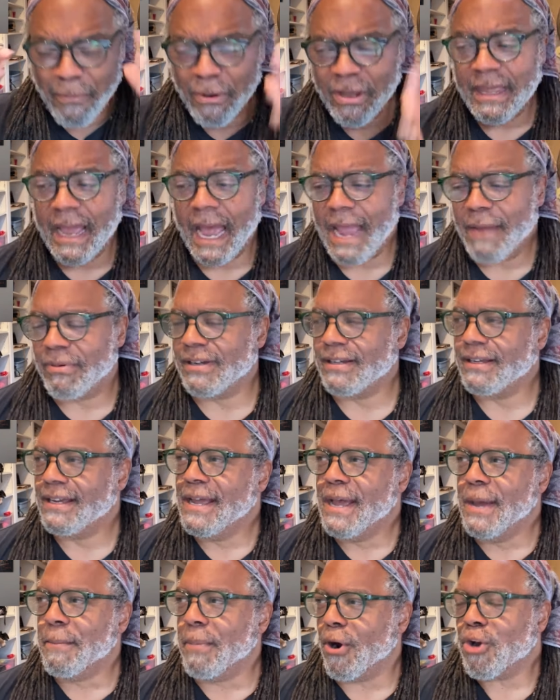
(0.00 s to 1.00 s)
I would I
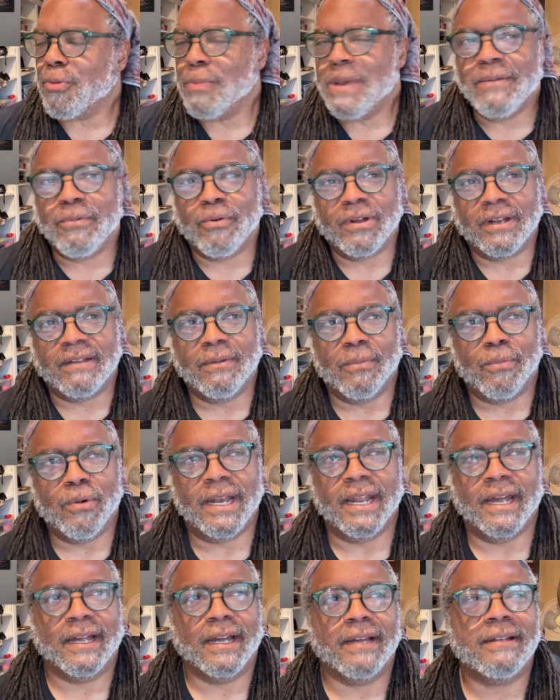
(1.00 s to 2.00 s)
part of me would
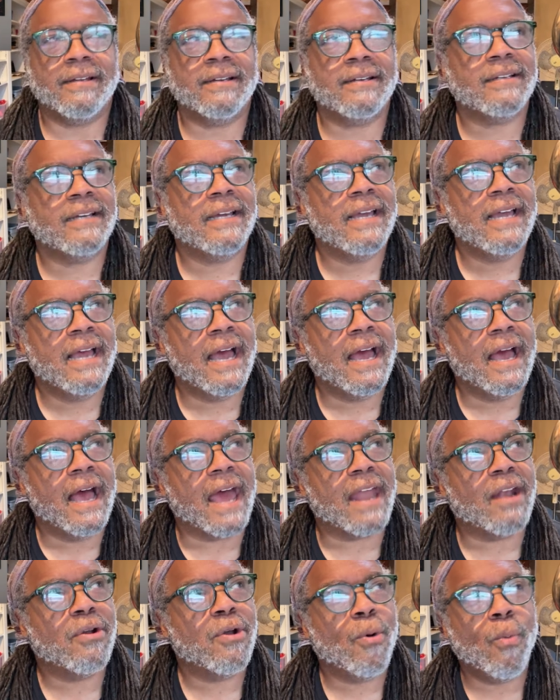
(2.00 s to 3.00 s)
would
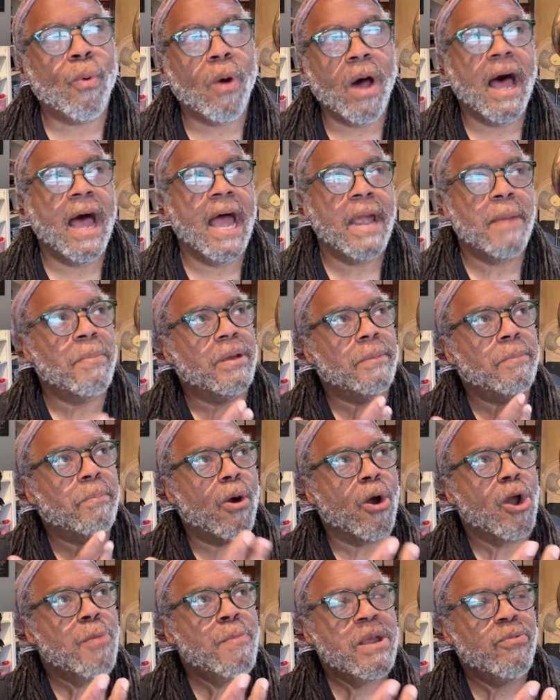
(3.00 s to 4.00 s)
I don't know why,
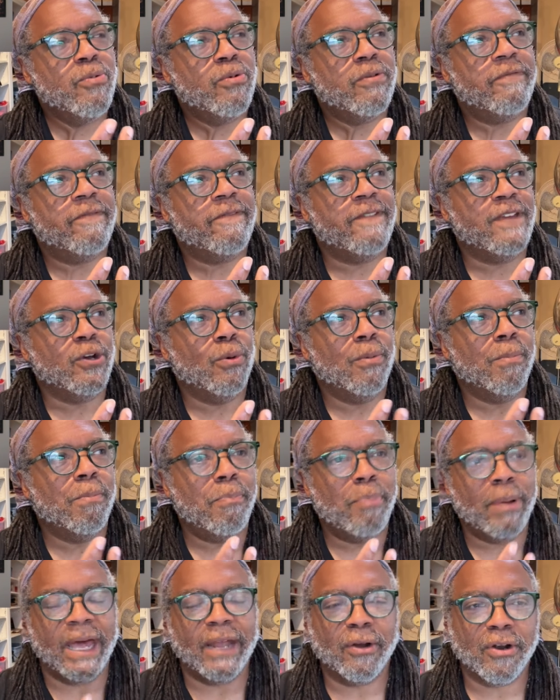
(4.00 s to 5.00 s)
but part of me would
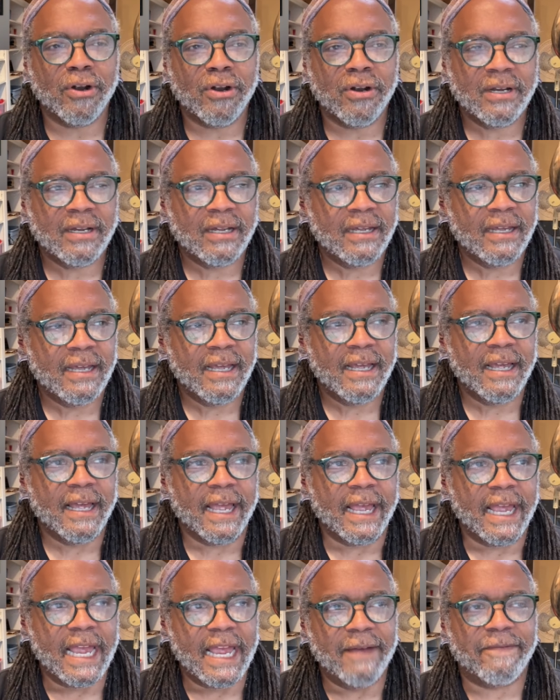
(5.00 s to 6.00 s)
feel better
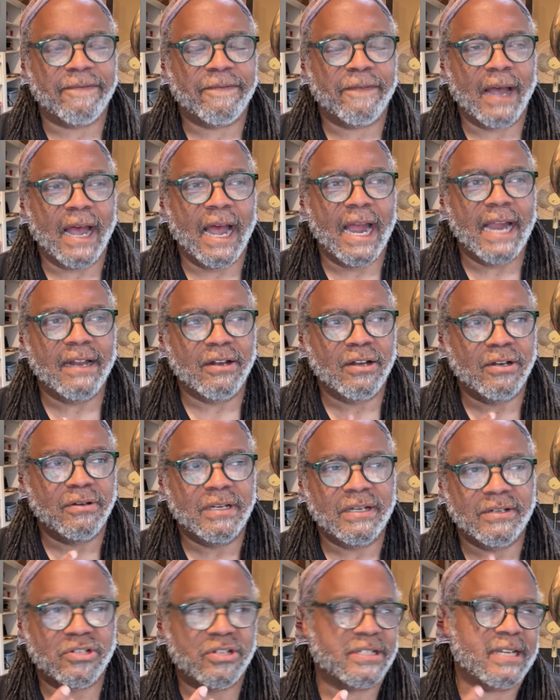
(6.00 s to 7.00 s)
if I
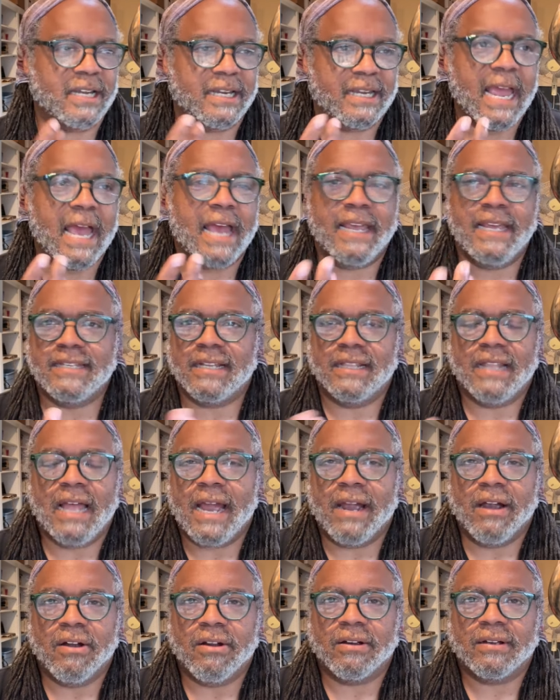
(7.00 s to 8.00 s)
you just like yeah he's
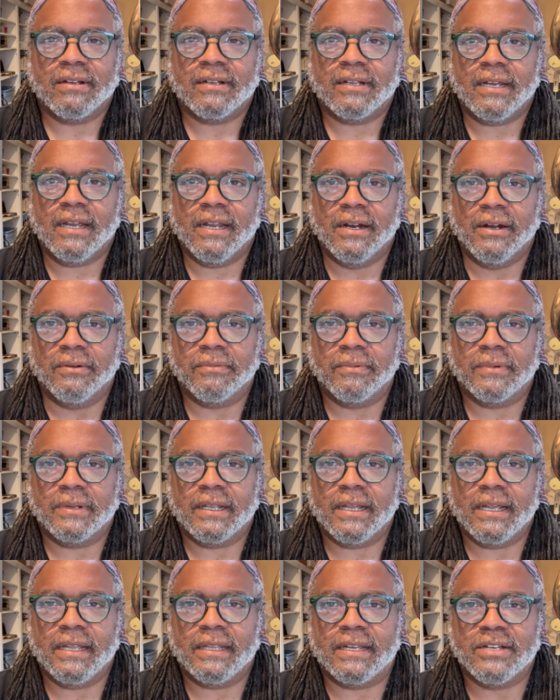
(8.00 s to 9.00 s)
a liar you know
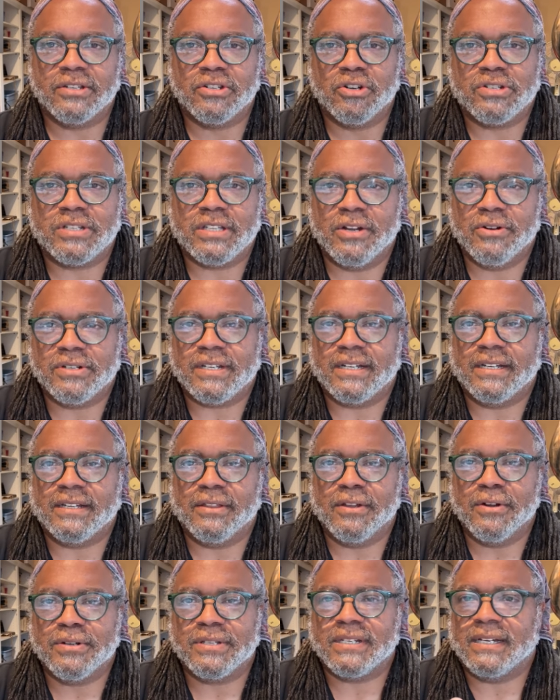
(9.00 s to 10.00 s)
because there's there's
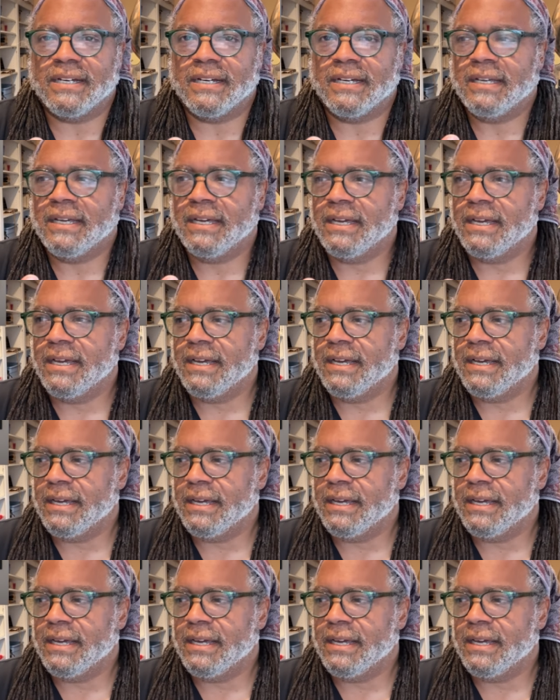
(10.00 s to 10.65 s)
a there's a